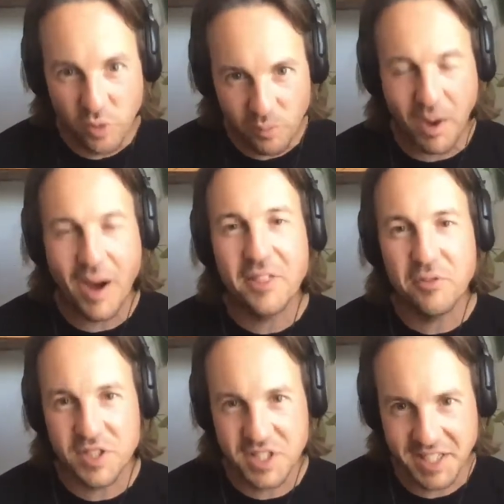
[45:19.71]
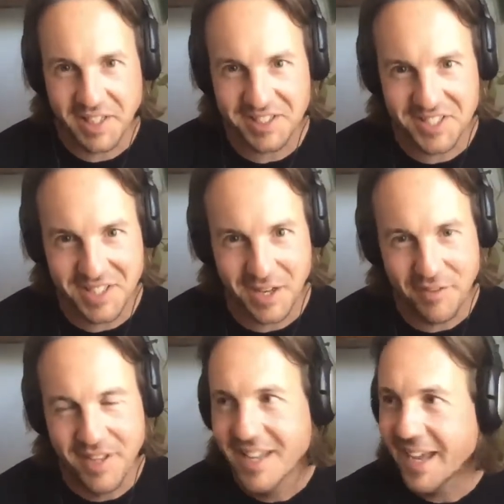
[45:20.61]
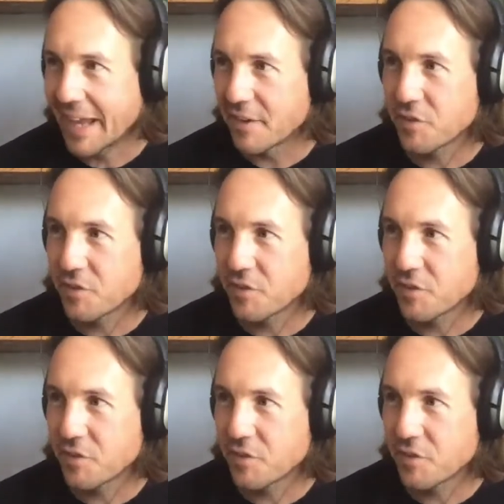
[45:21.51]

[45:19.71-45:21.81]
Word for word: You will buy the ridiculous stuff.